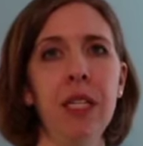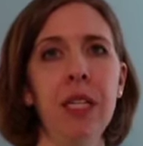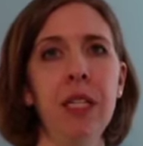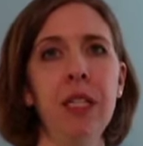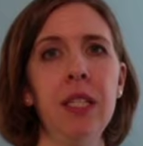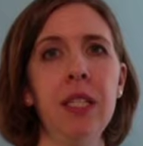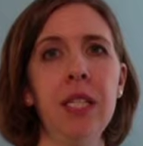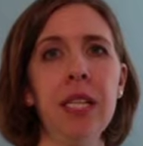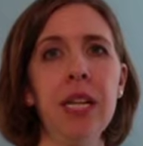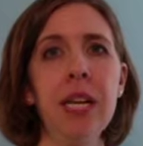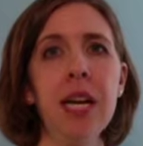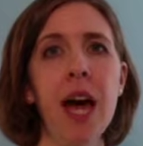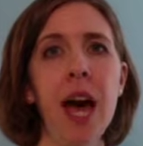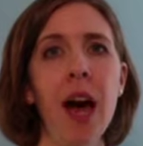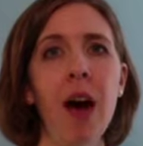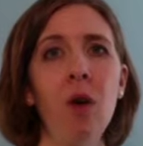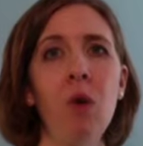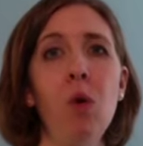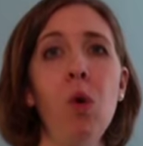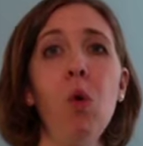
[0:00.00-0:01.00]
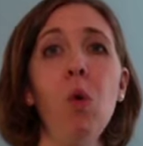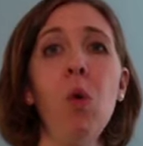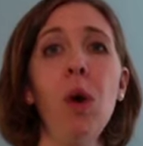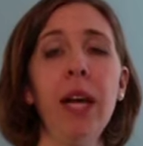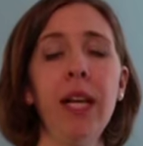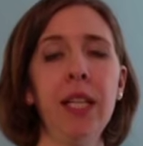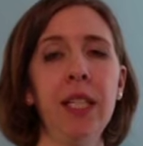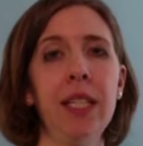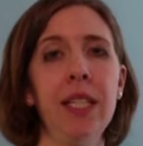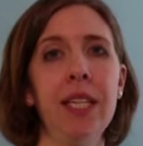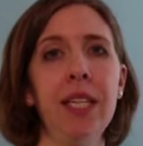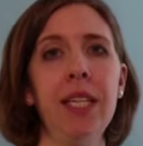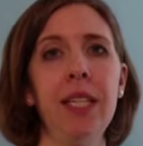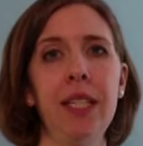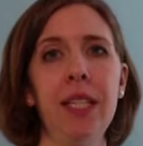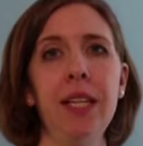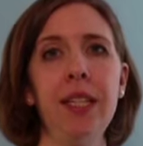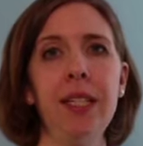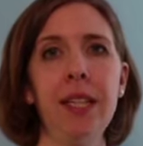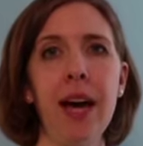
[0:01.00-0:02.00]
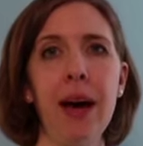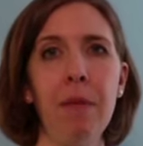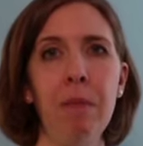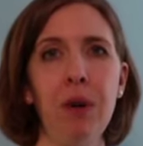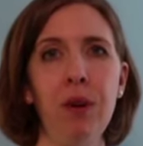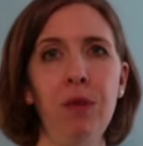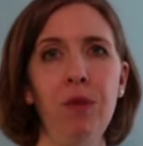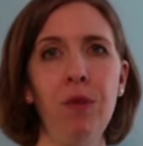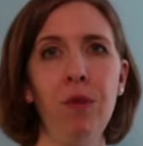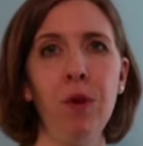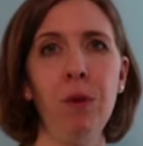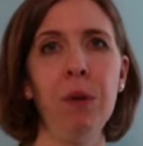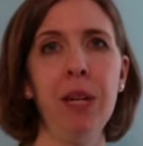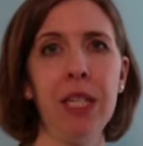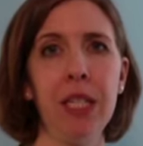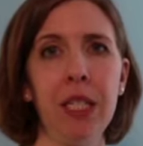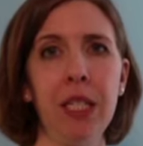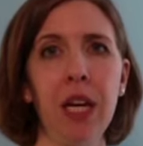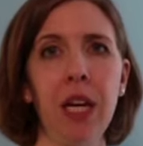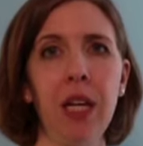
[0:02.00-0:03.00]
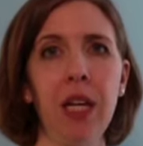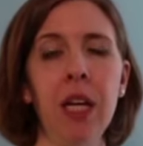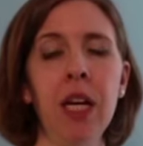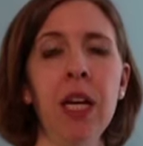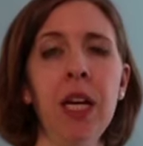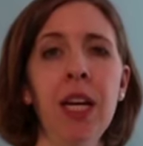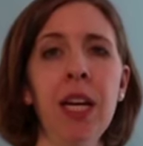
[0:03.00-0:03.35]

to see how quickly this has happened for my son.